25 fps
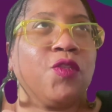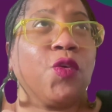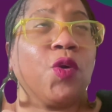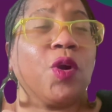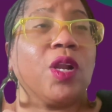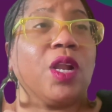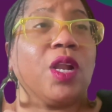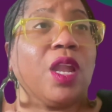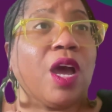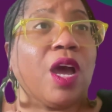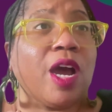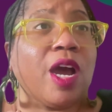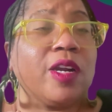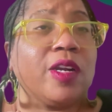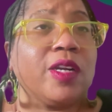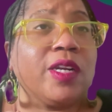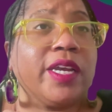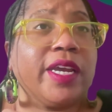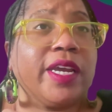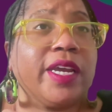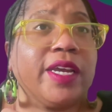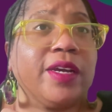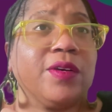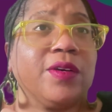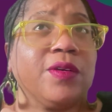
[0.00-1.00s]
Fort
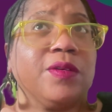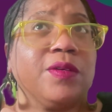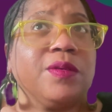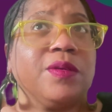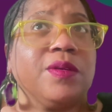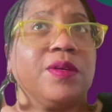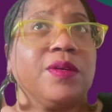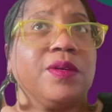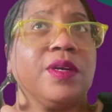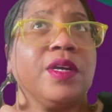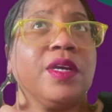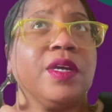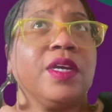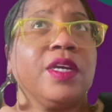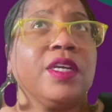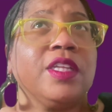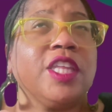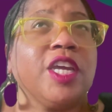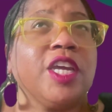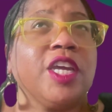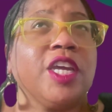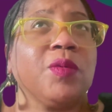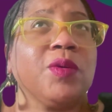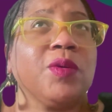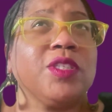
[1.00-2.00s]
Lauderdale,
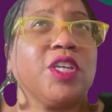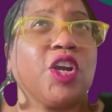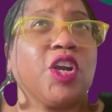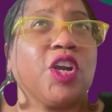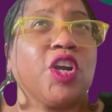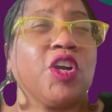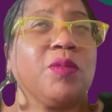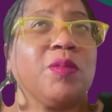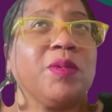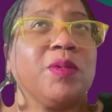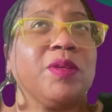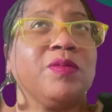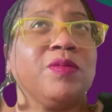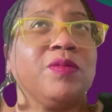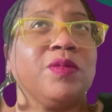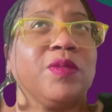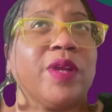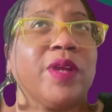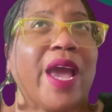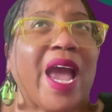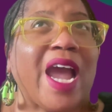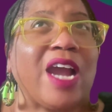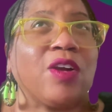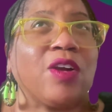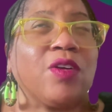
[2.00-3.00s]
there was
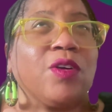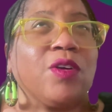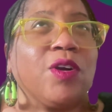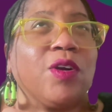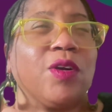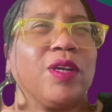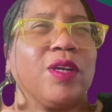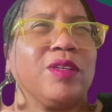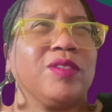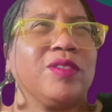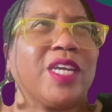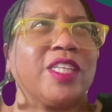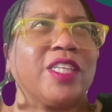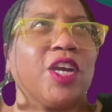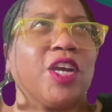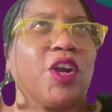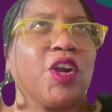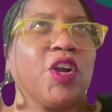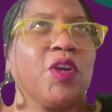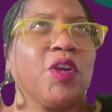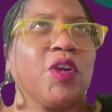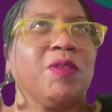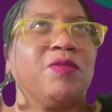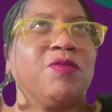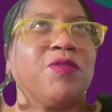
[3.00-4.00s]
it's like the
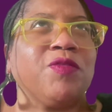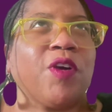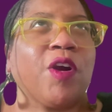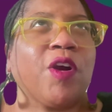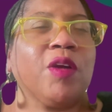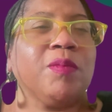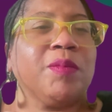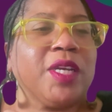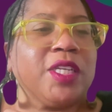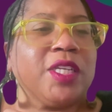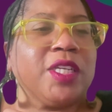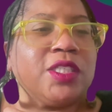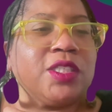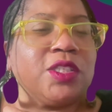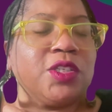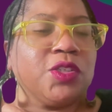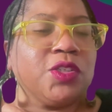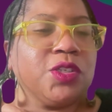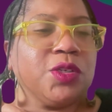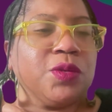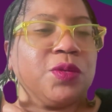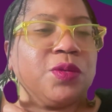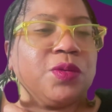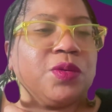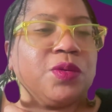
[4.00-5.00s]
Urban Farm
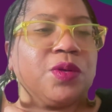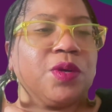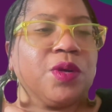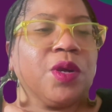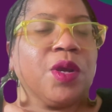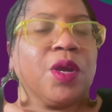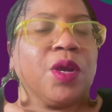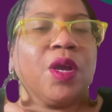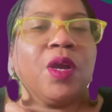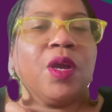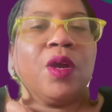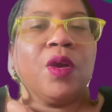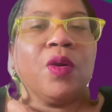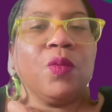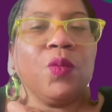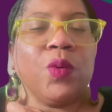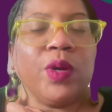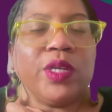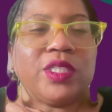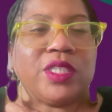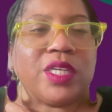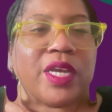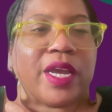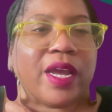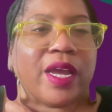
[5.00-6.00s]
Institute,
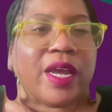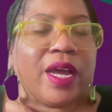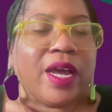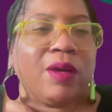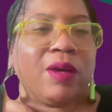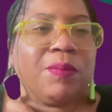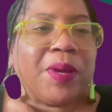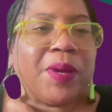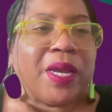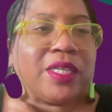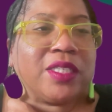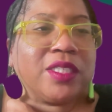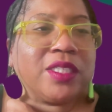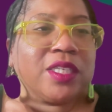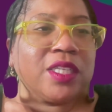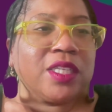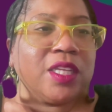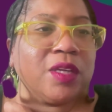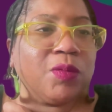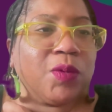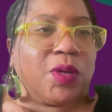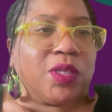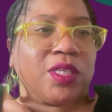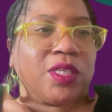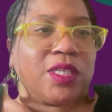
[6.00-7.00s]
which
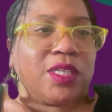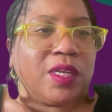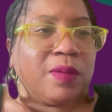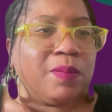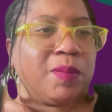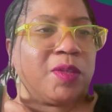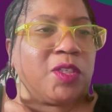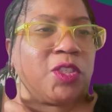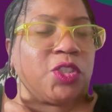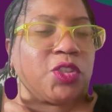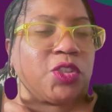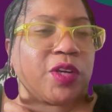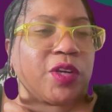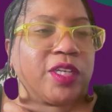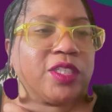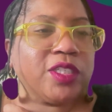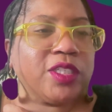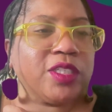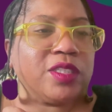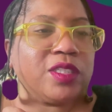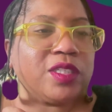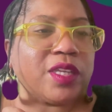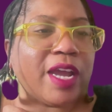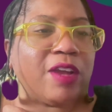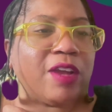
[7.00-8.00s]
basically was a
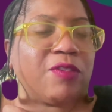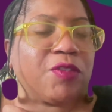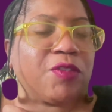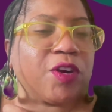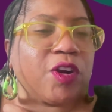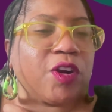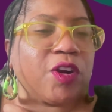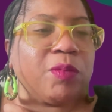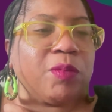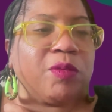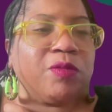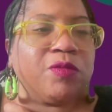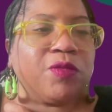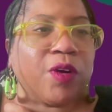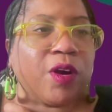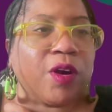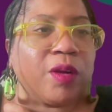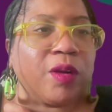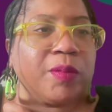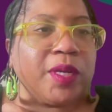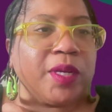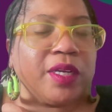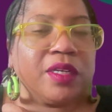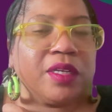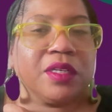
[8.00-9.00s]
demonstration site for urban
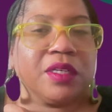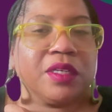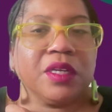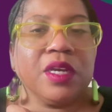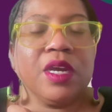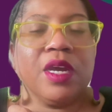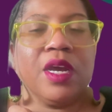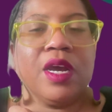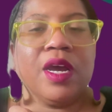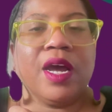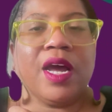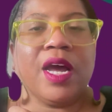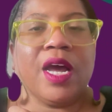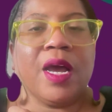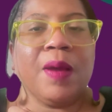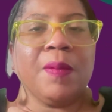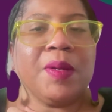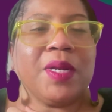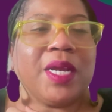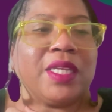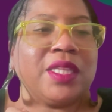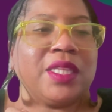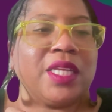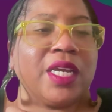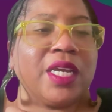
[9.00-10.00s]
farming.
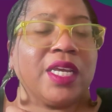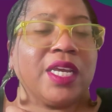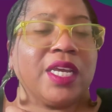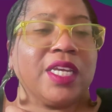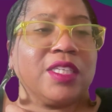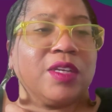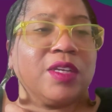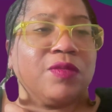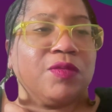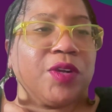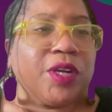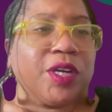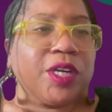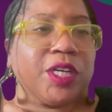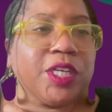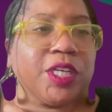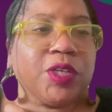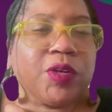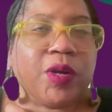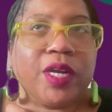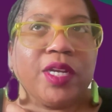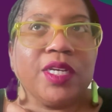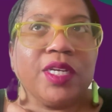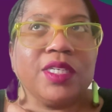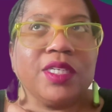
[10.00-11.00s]
And I think it's a very
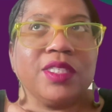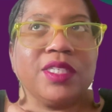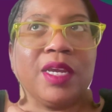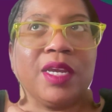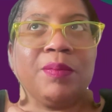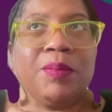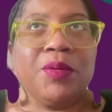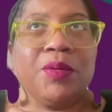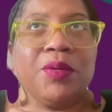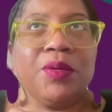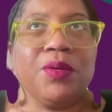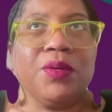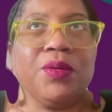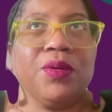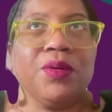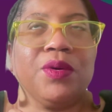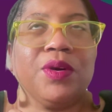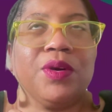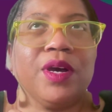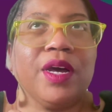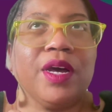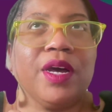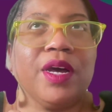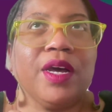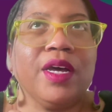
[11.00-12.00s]
great example.
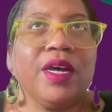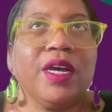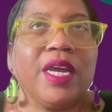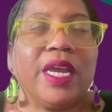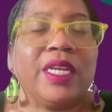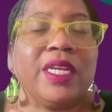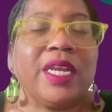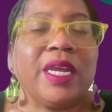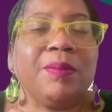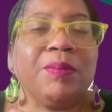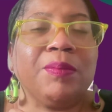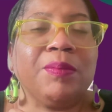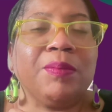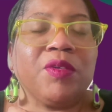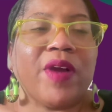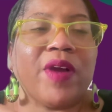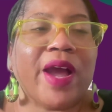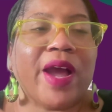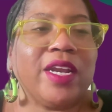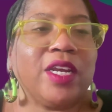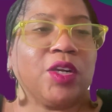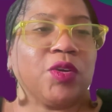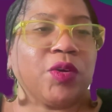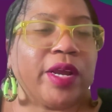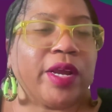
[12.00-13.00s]
And they
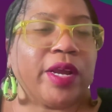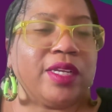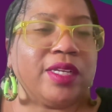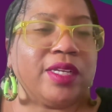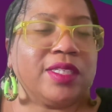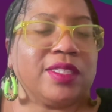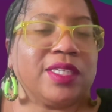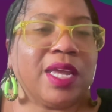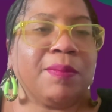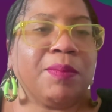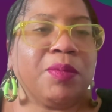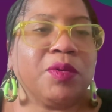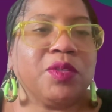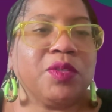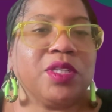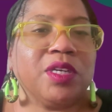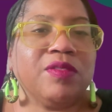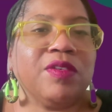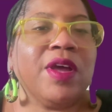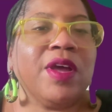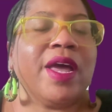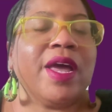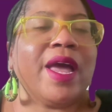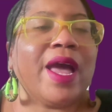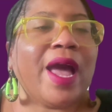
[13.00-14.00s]
provided great examples
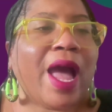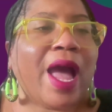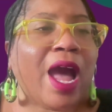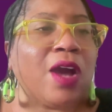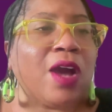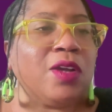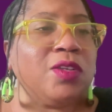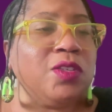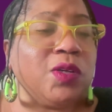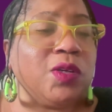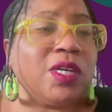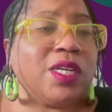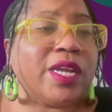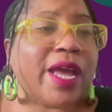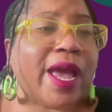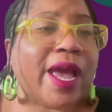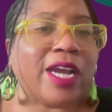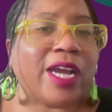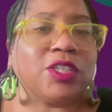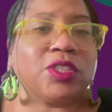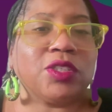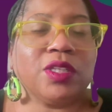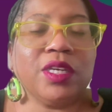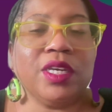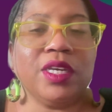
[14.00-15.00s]
of how you could
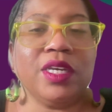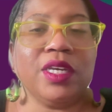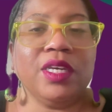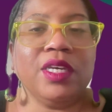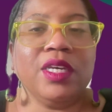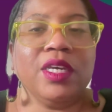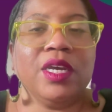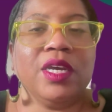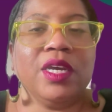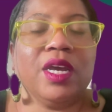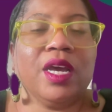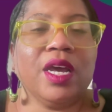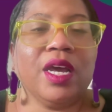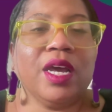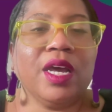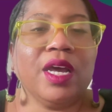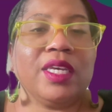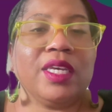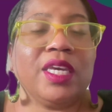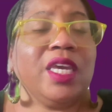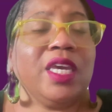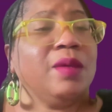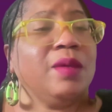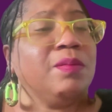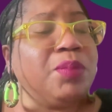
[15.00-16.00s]
actually
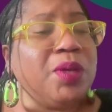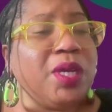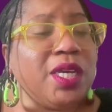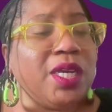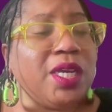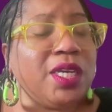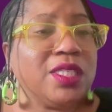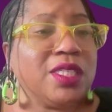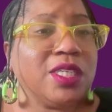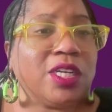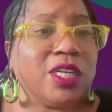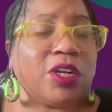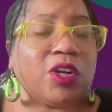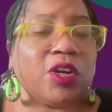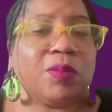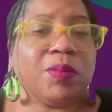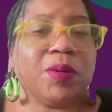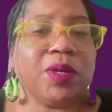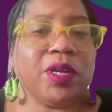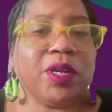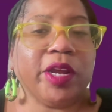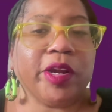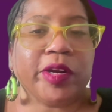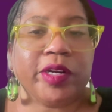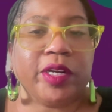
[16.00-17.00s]
keep bees in an
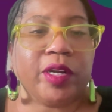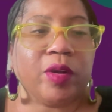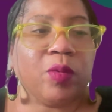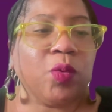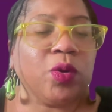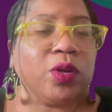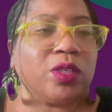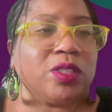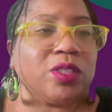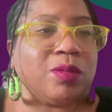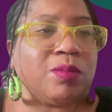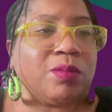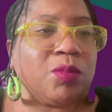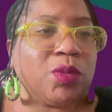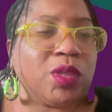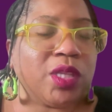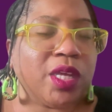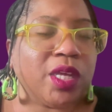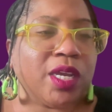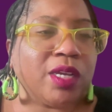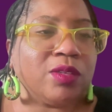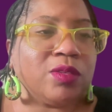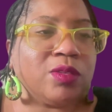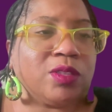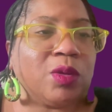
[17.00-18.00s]
urban area. What are
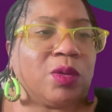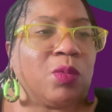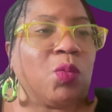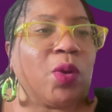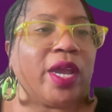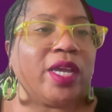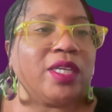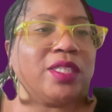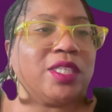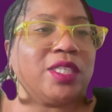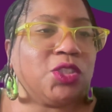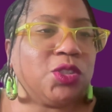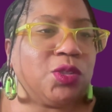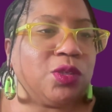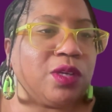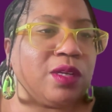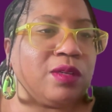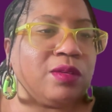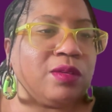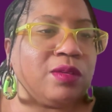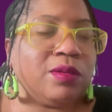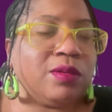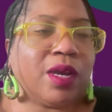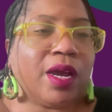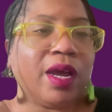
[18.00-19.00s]
some ways that you
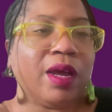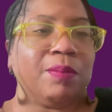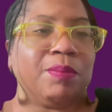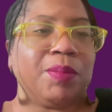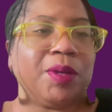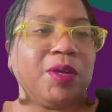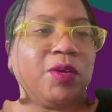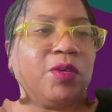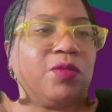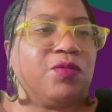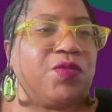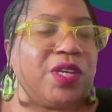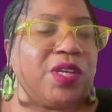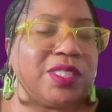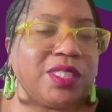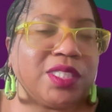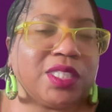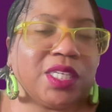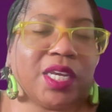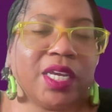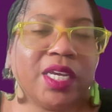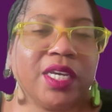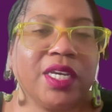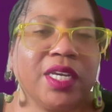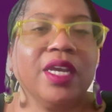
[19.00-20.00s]
could build
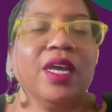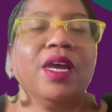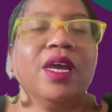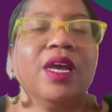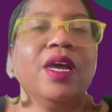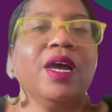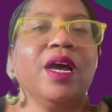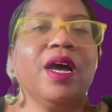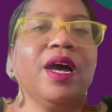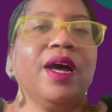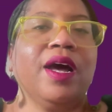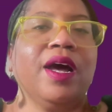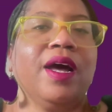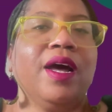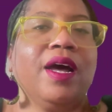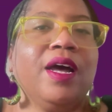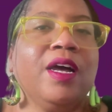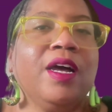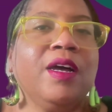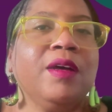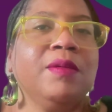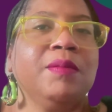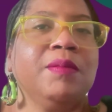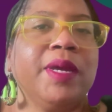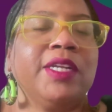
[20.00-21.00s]
fencing
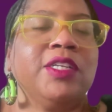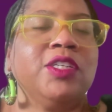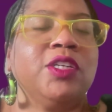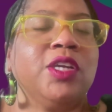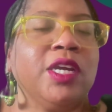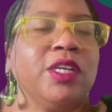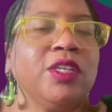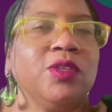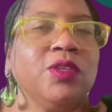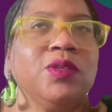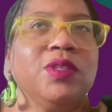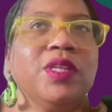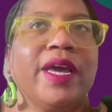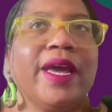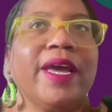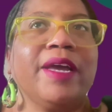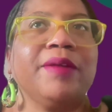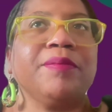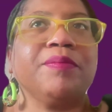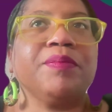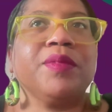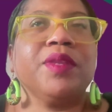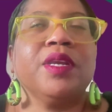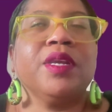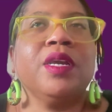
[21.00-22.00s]
and do
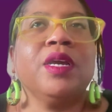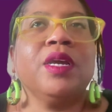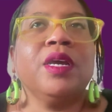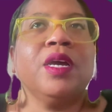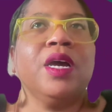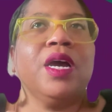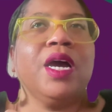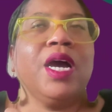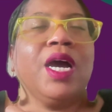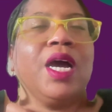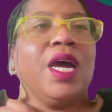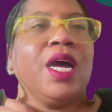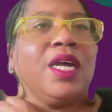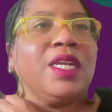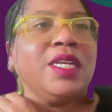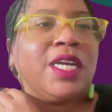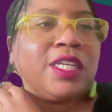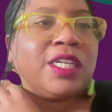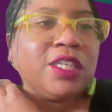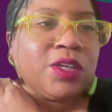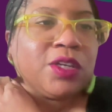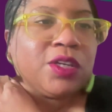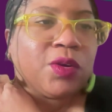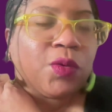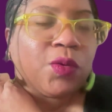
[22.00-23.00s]
that.
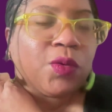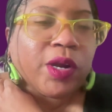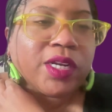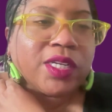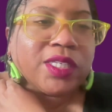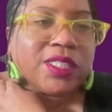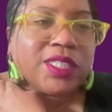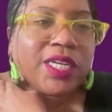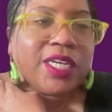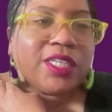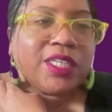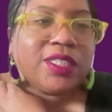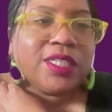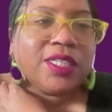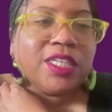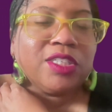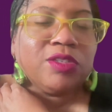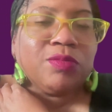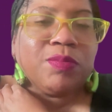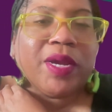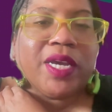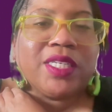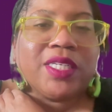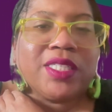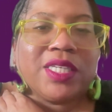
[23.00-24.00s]
Another organization
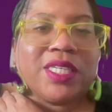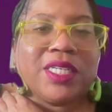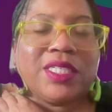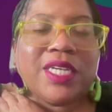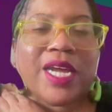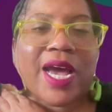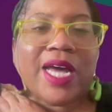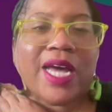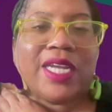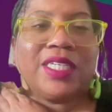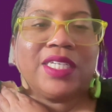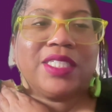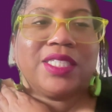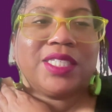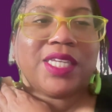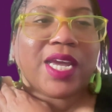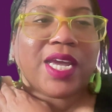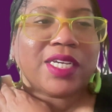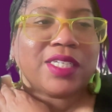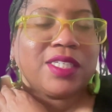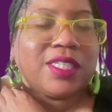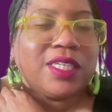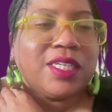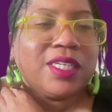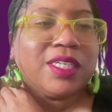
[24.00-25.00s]
that's based in Dallas,
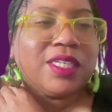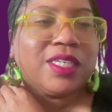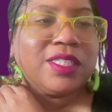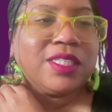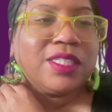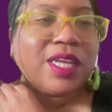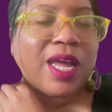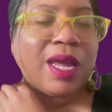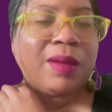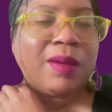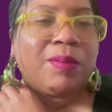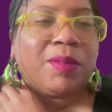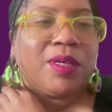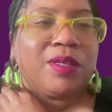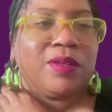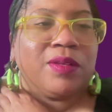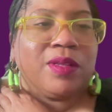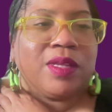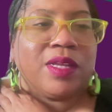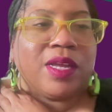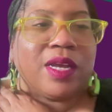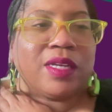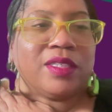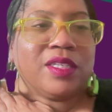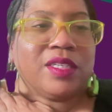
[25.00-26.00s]
Texas. I'm
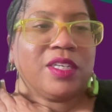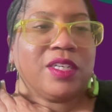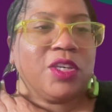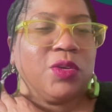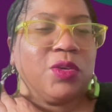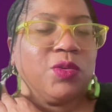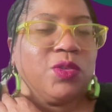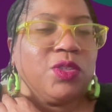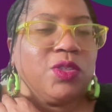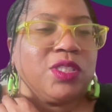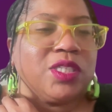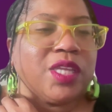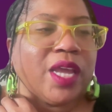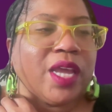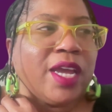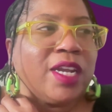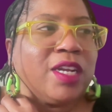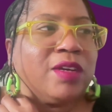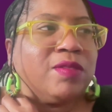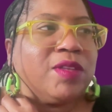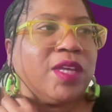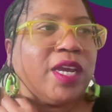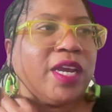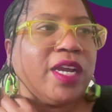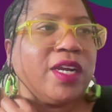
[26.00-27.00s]
a huge
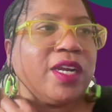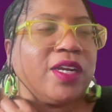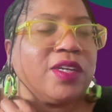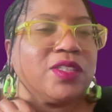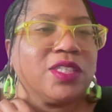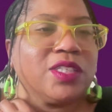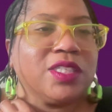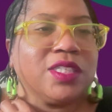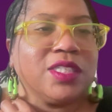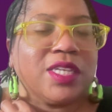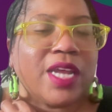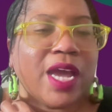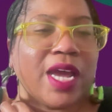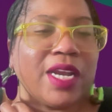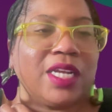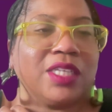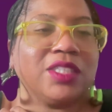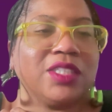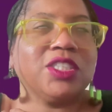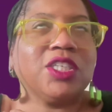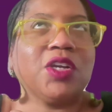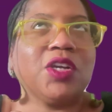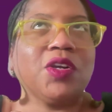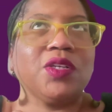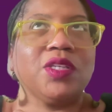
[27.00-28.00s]
stan of theirs. This is not
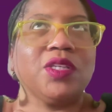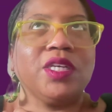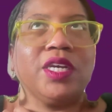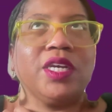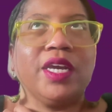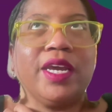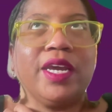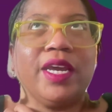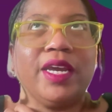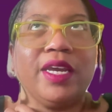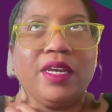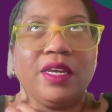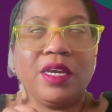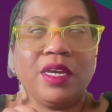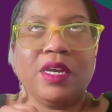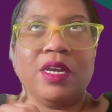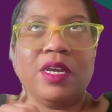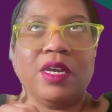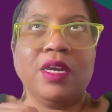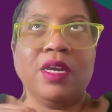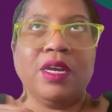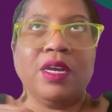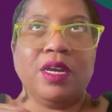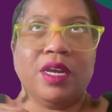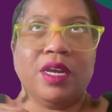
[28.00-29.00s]
necessarily